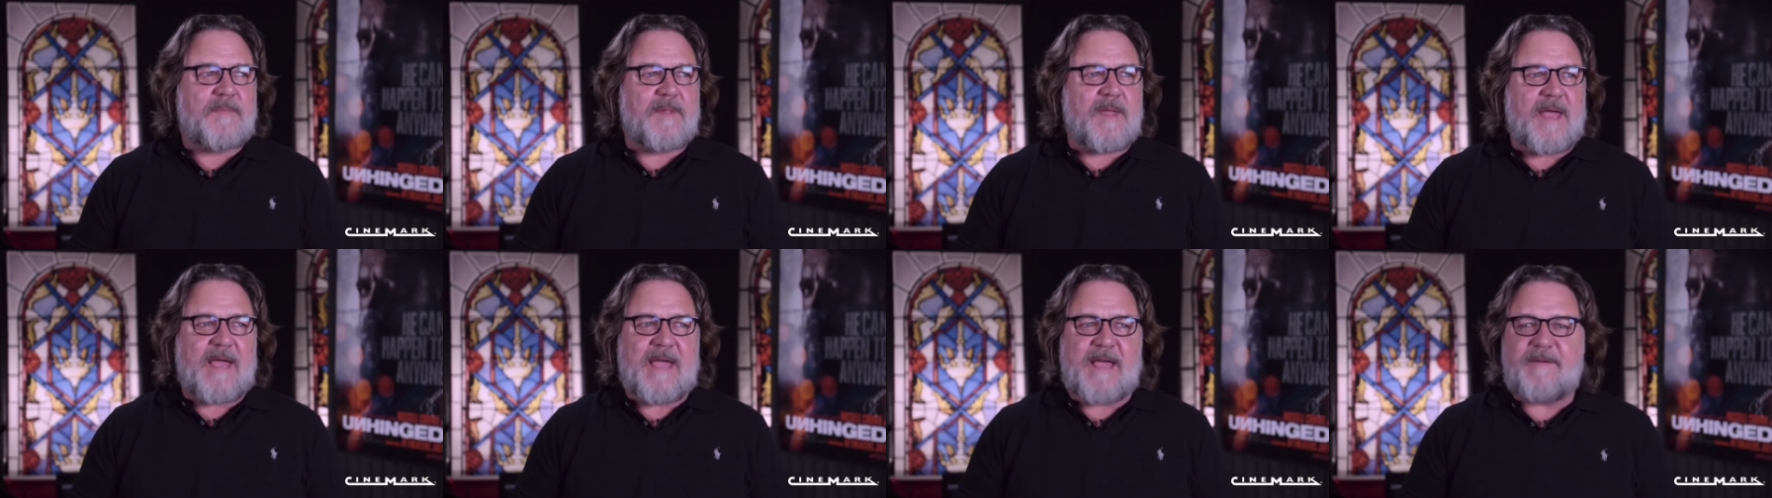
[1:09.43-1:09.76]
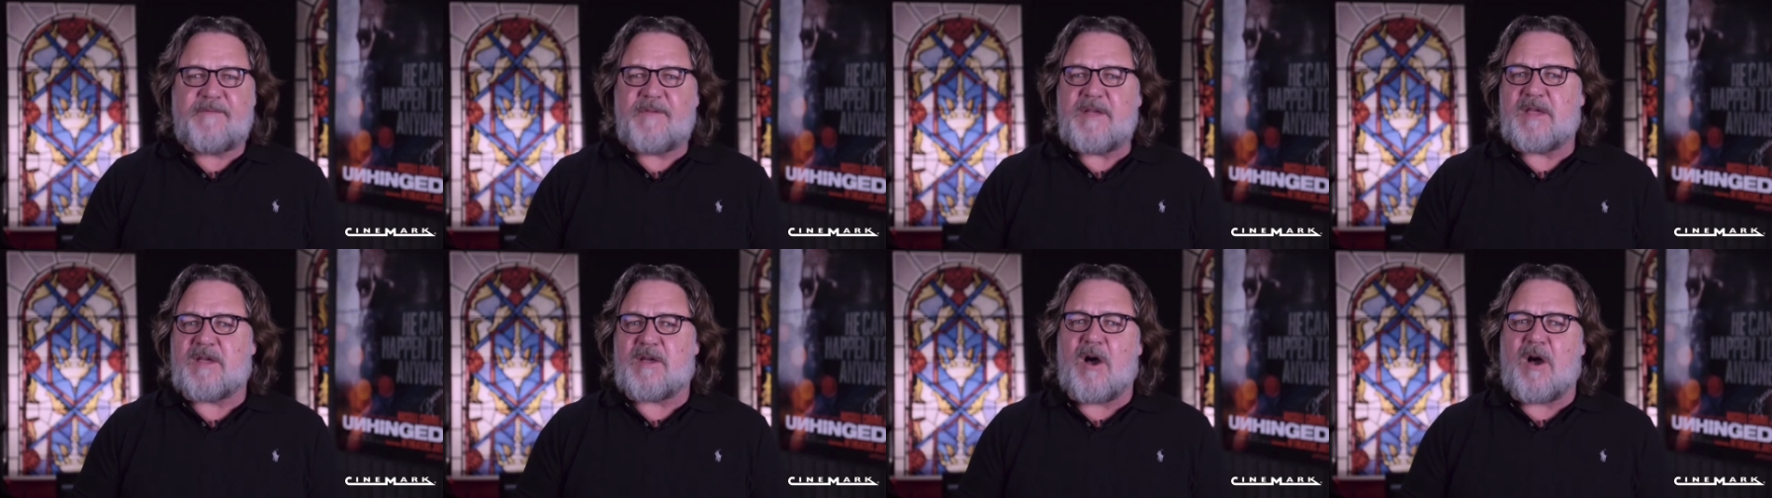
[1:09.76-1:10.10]

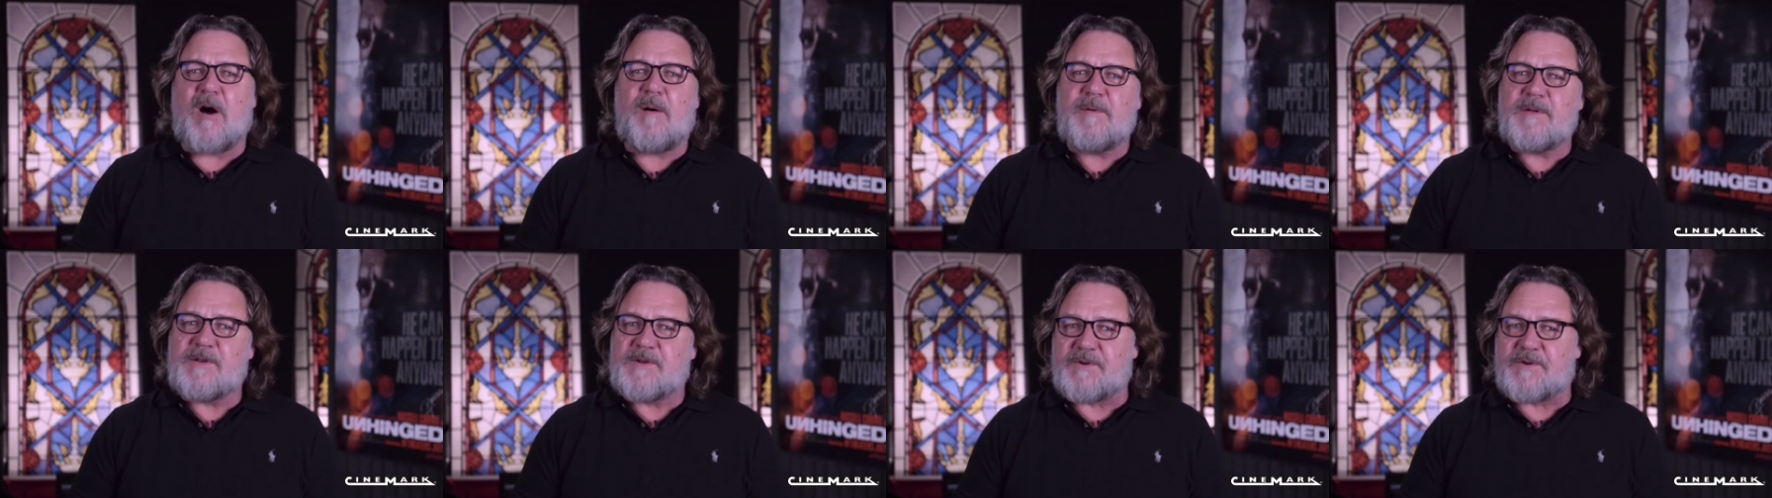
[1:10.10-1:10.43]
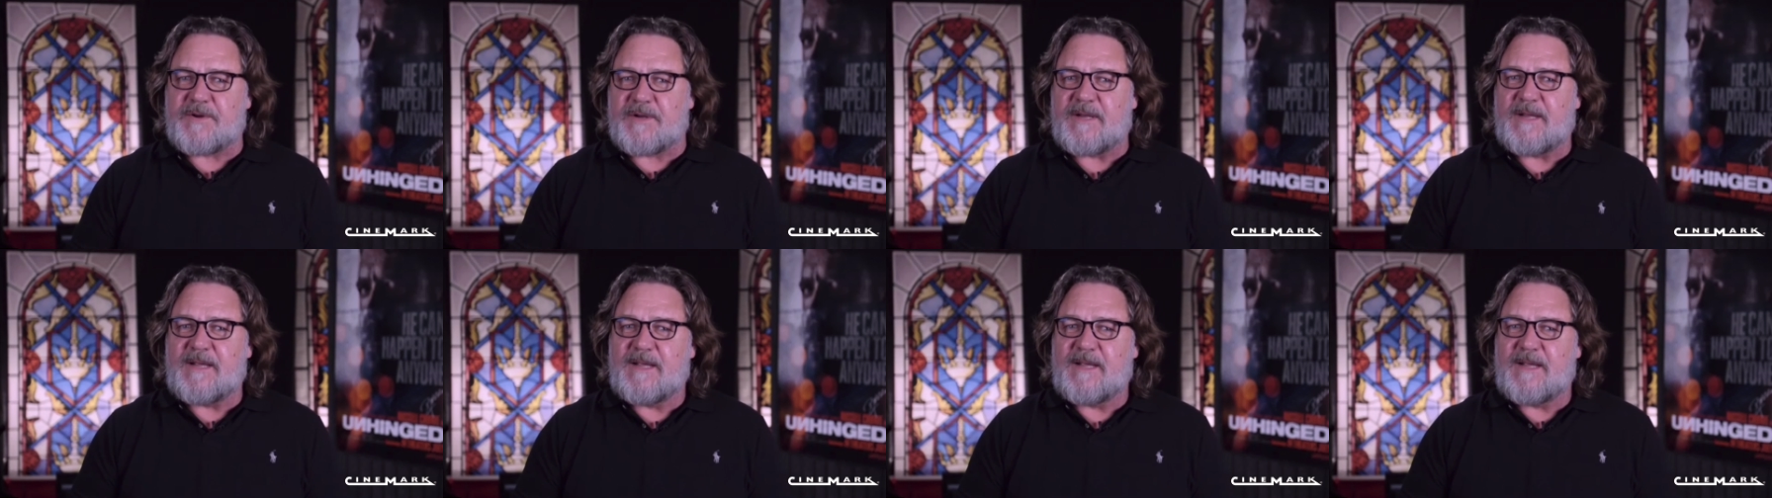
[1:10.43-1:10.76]
heavy
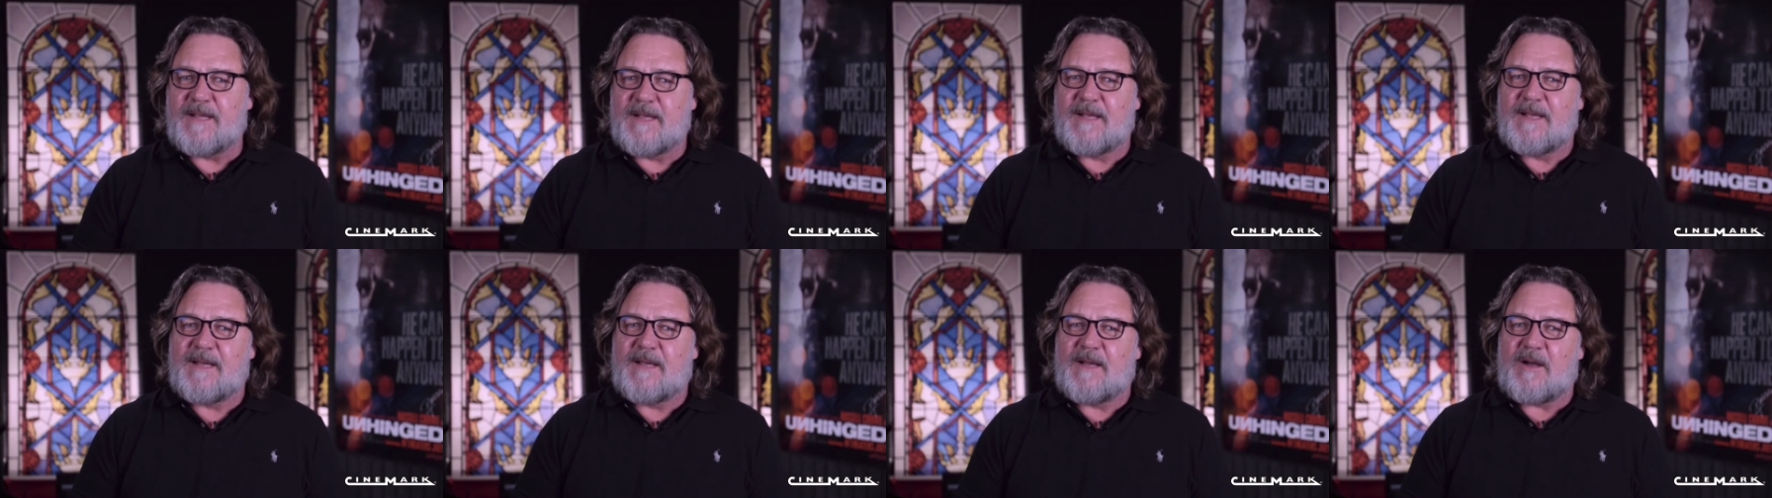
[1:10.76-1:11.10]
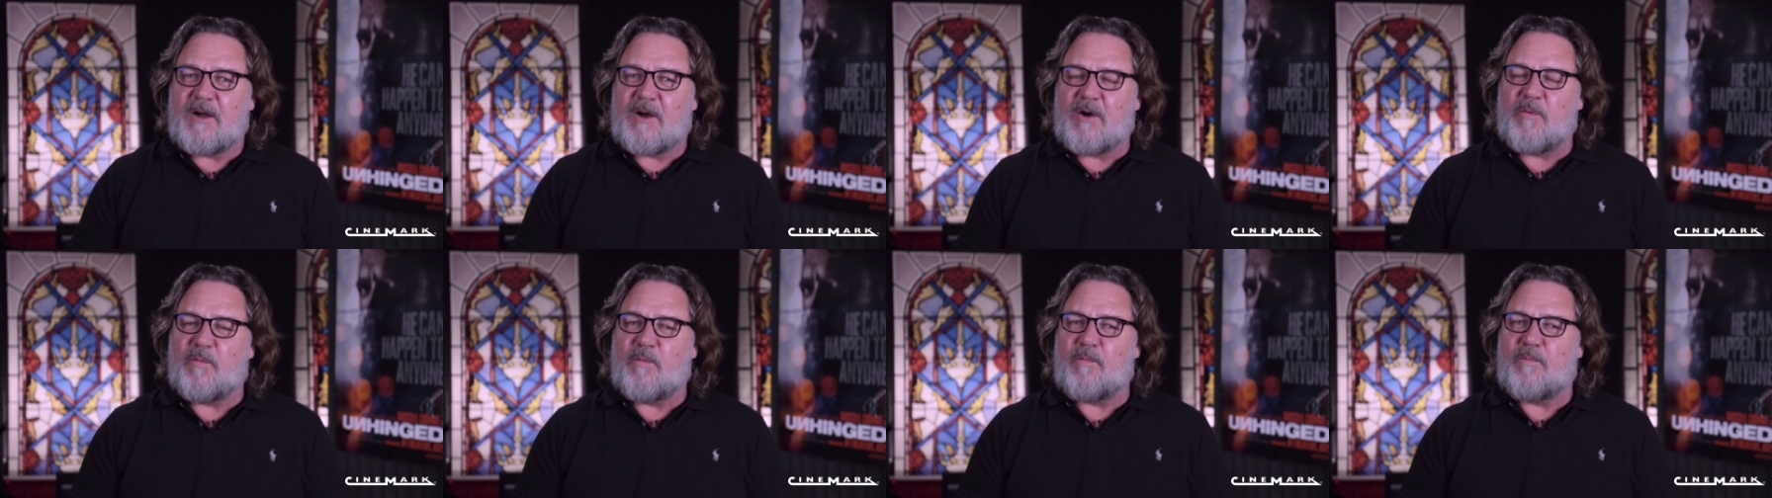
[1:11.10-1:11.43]
commentary
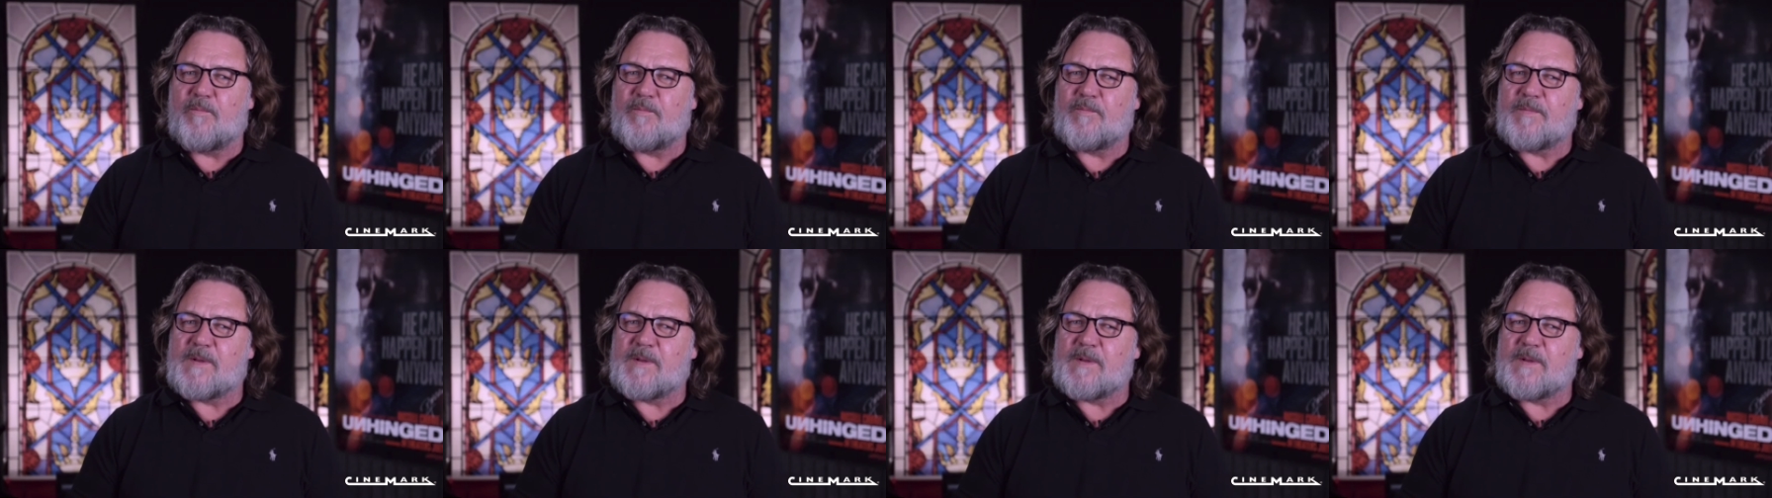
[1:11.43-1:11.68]
on